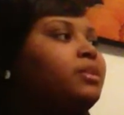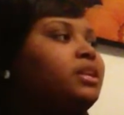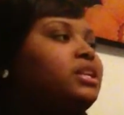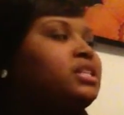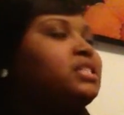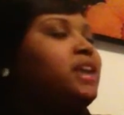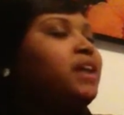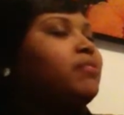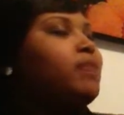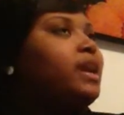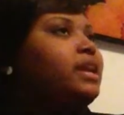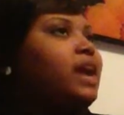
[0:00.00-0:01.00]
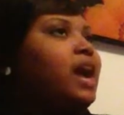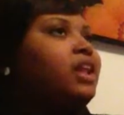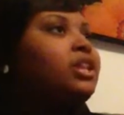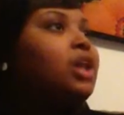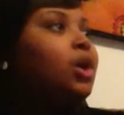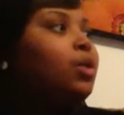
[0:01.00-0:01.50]
But then it's like, right now
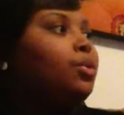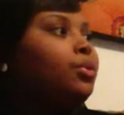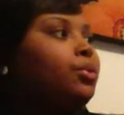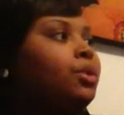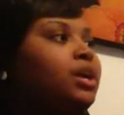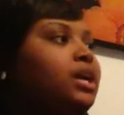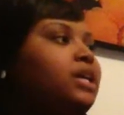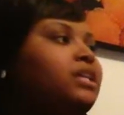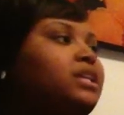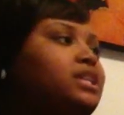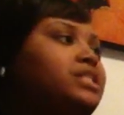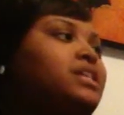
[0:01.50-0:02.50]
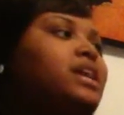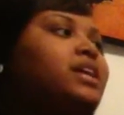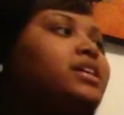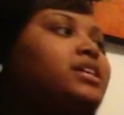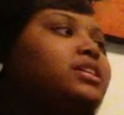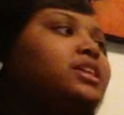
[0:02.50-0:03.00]
I know that it's not a
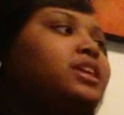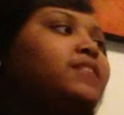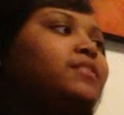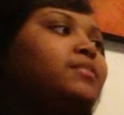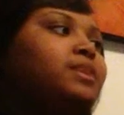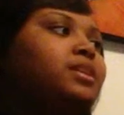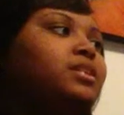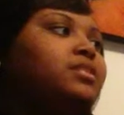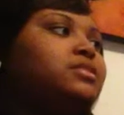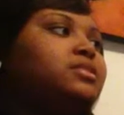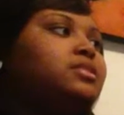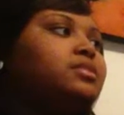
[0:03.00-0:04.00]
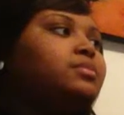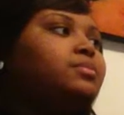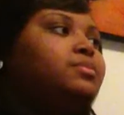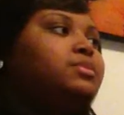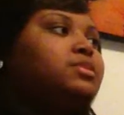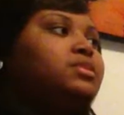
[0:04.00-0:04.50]
good thing for me
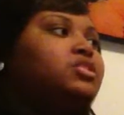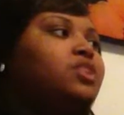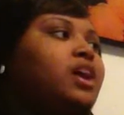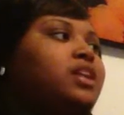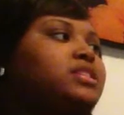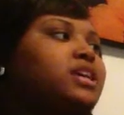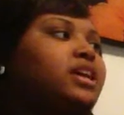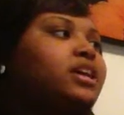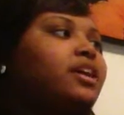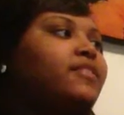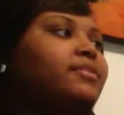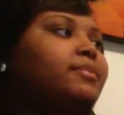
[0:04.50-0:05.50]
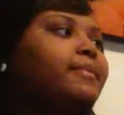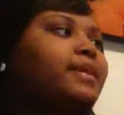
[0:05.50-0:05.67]
to try to take care of him